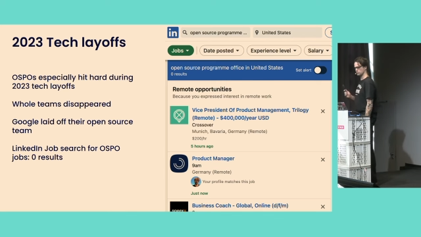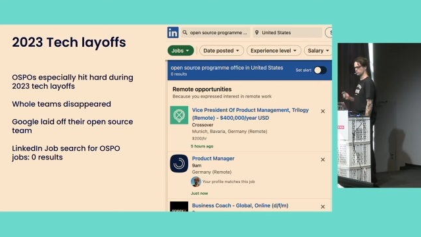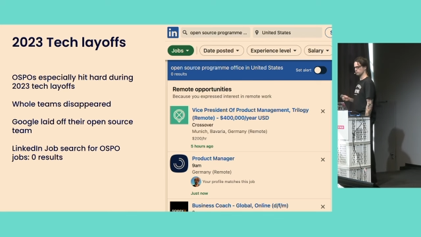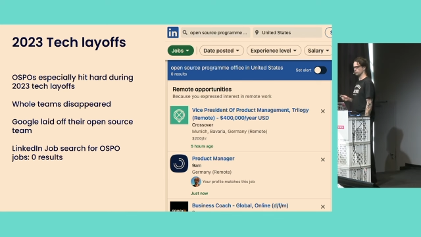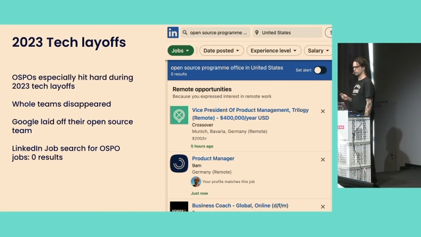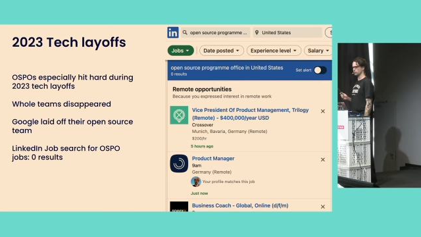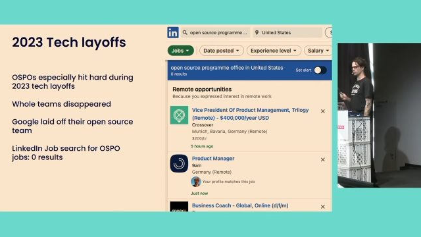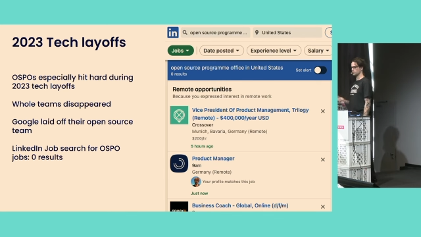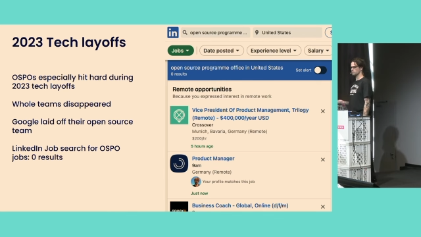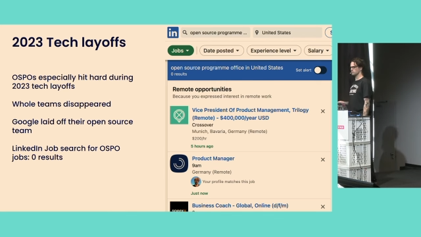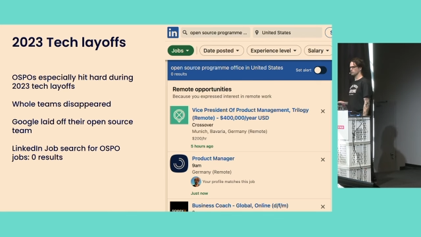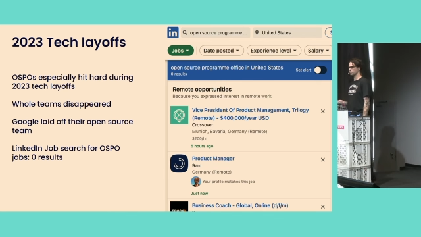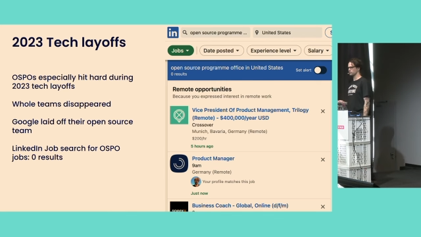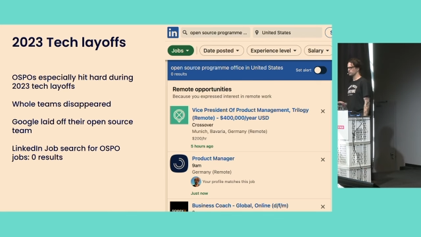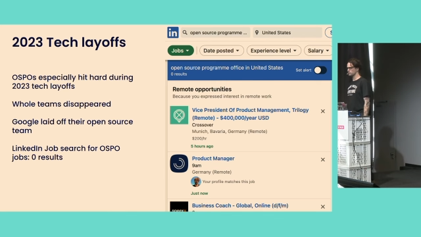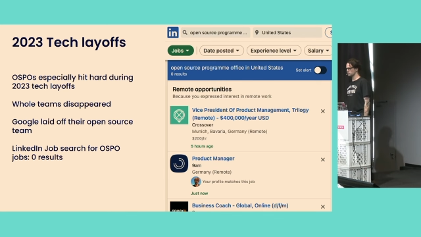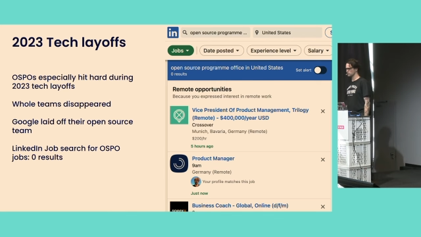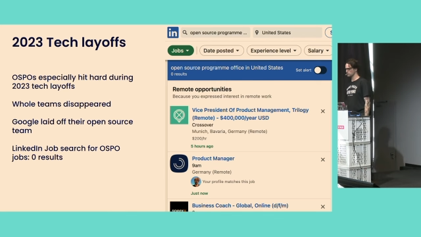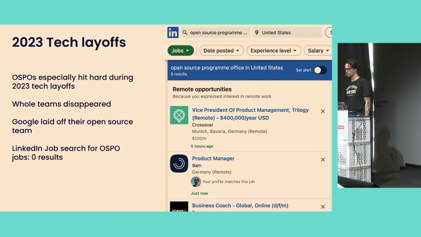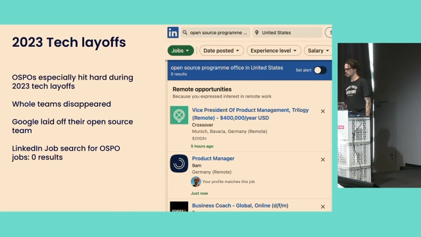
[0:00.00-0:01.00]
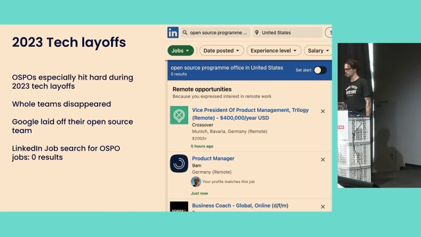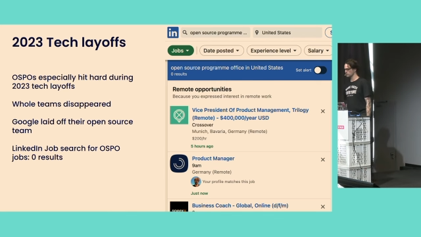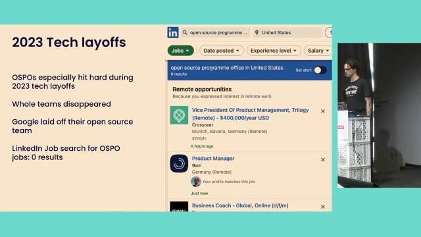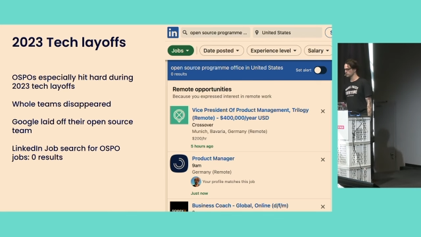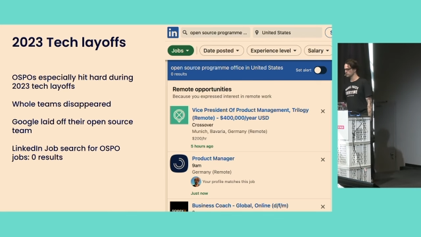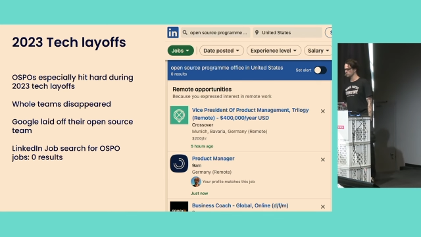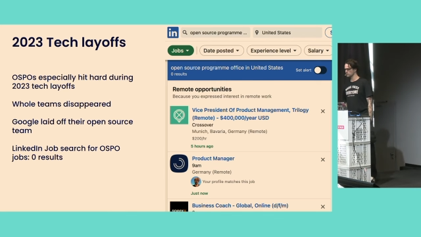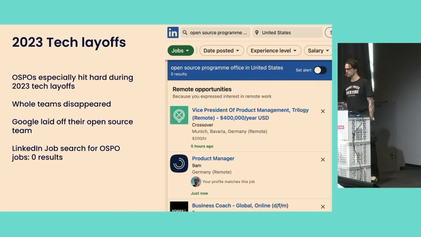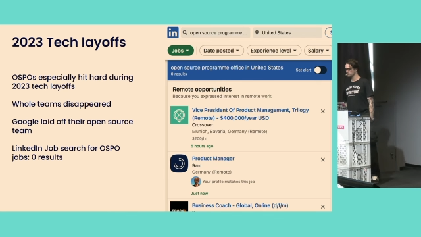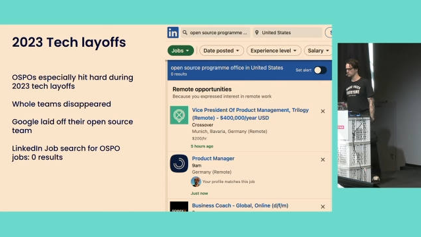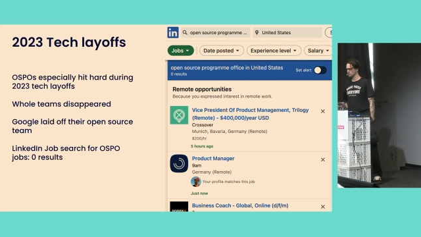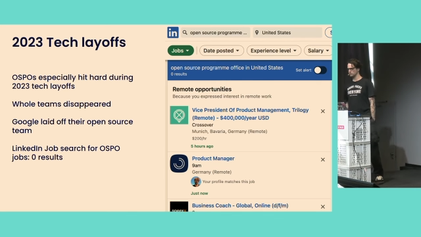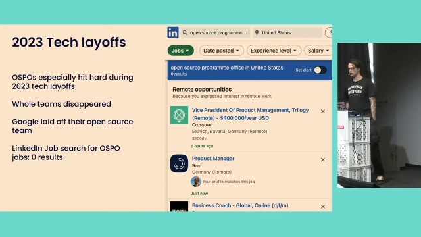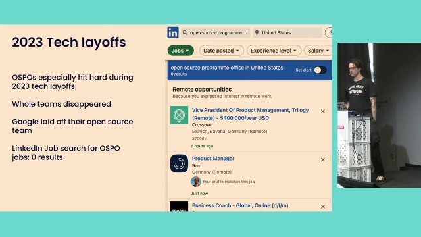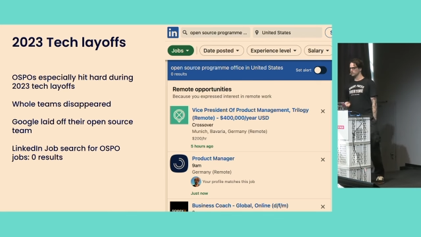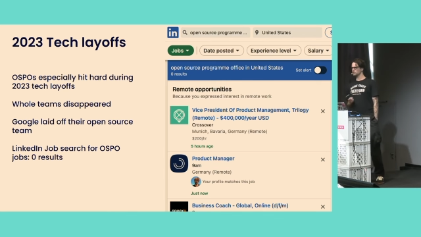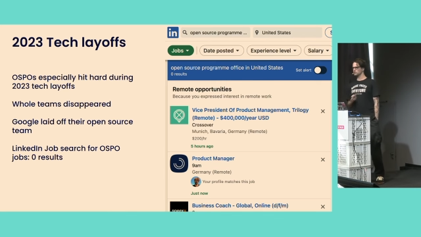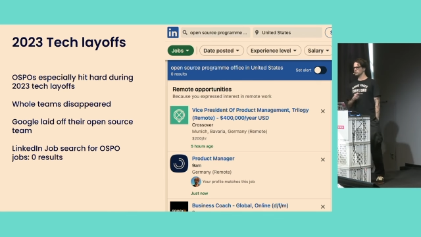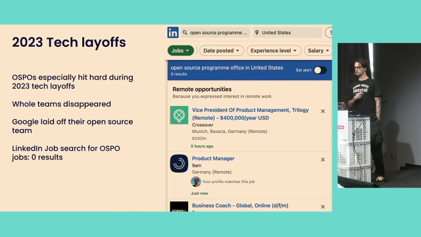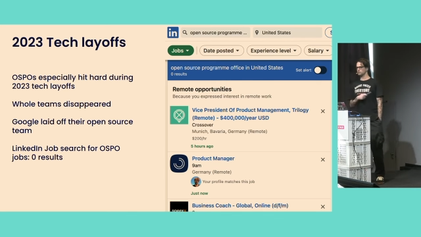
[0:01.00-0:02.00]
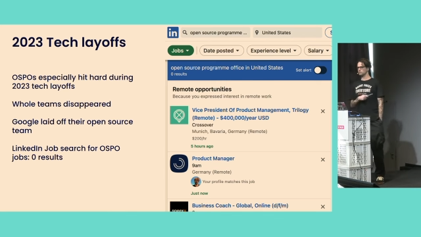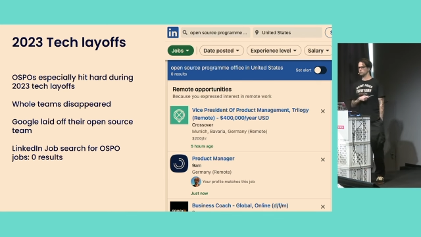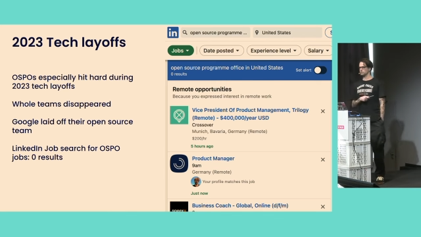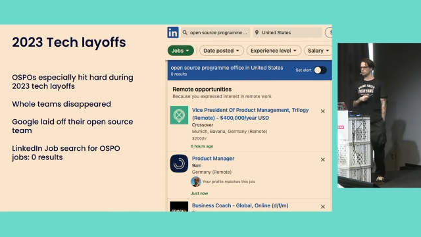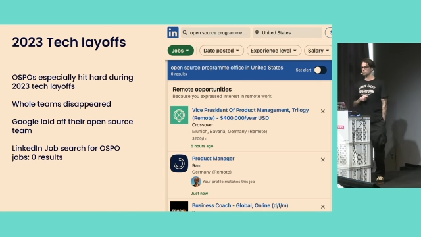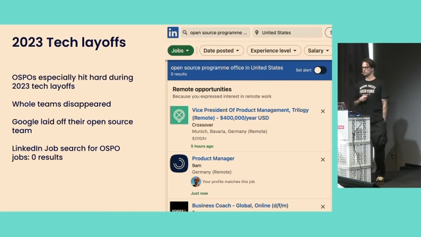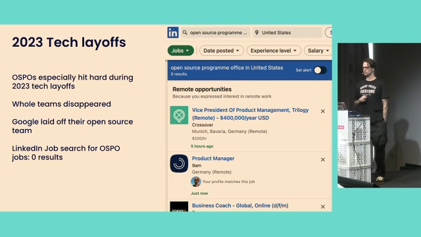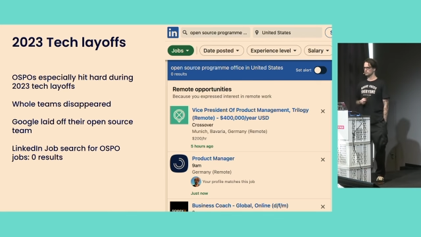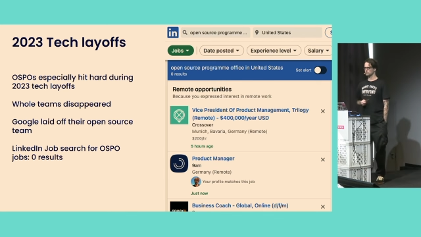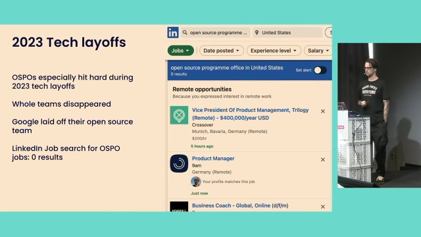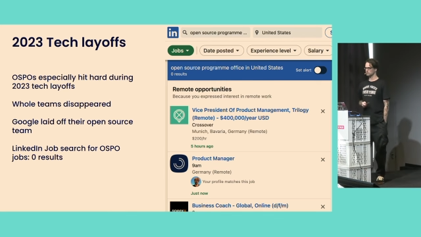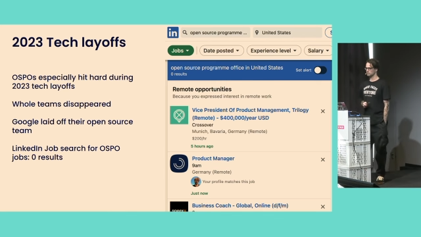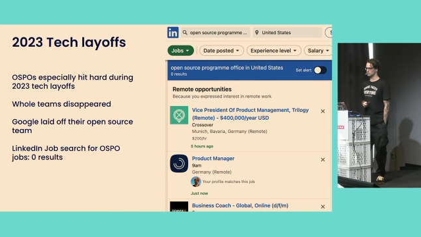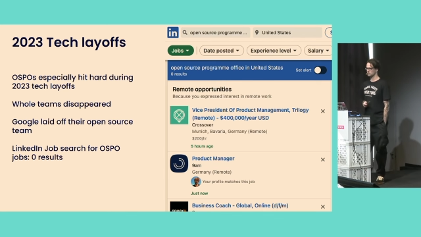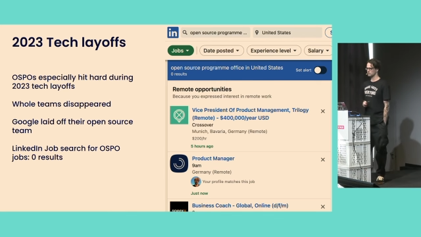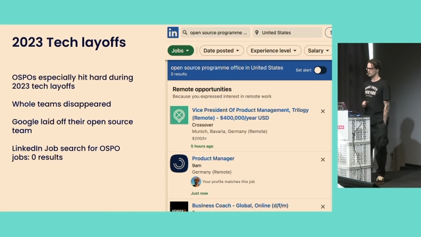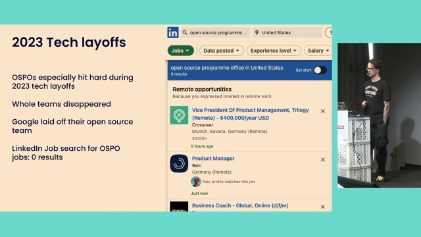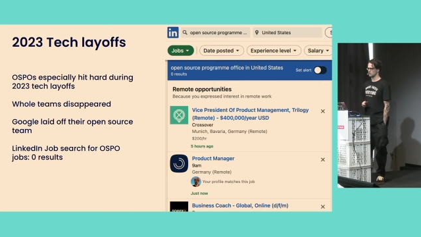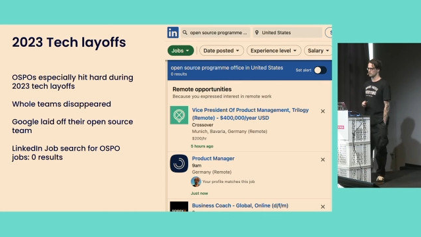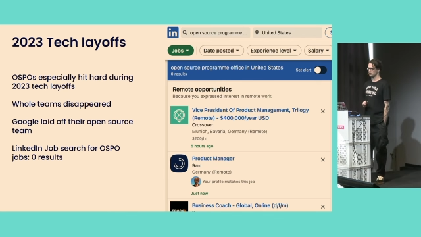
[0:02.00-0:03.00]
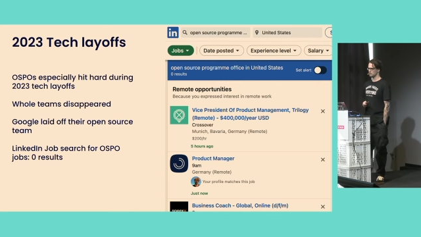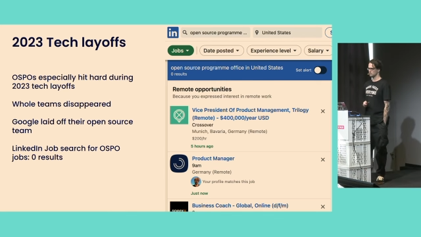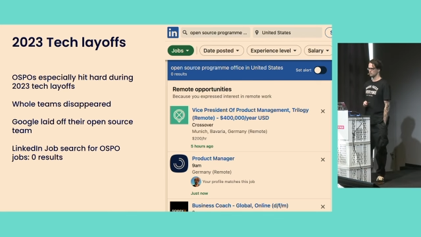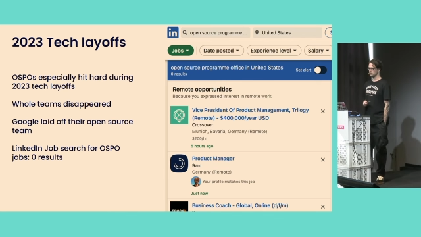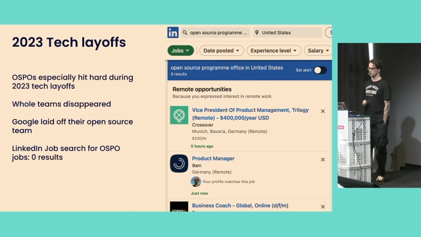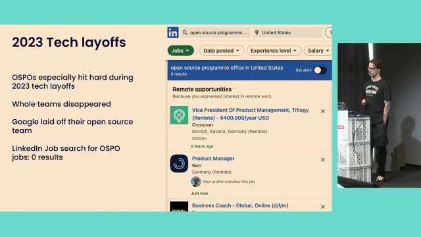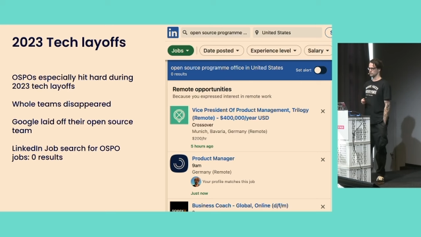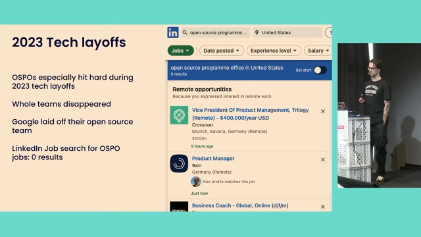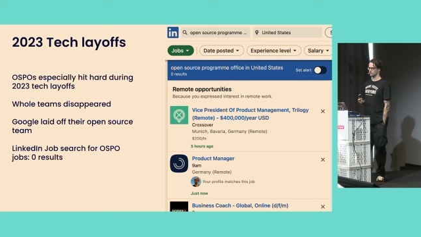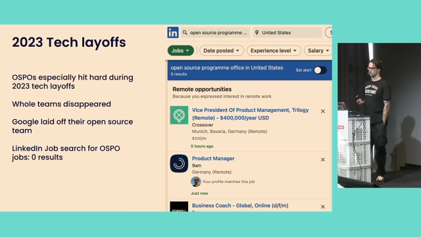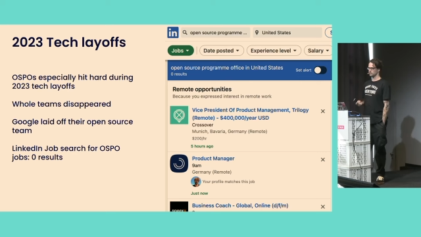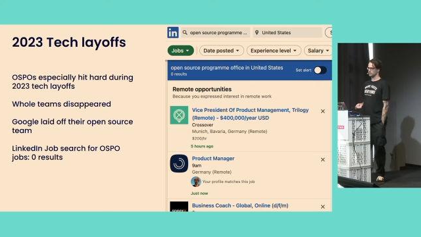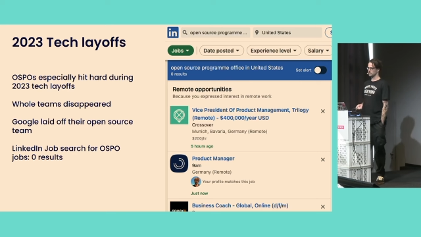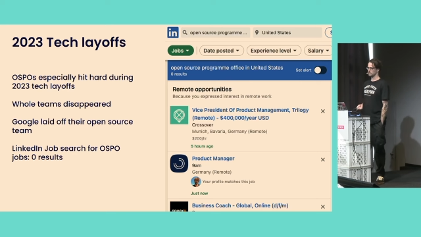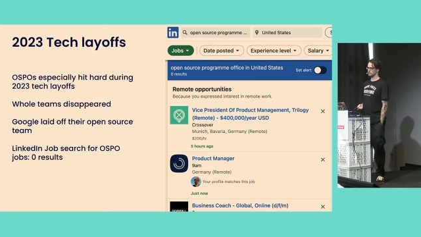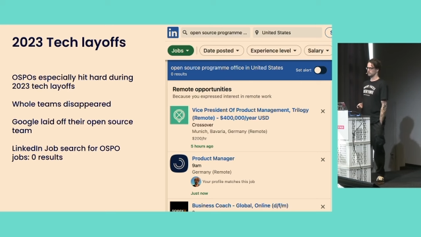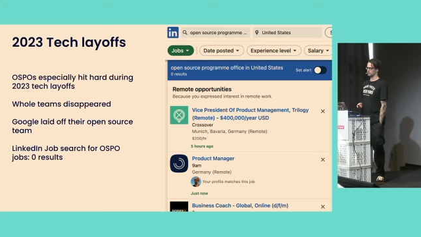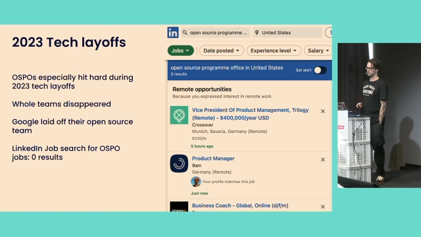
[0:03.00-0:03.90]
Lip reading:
Nobody's mouth can be seen.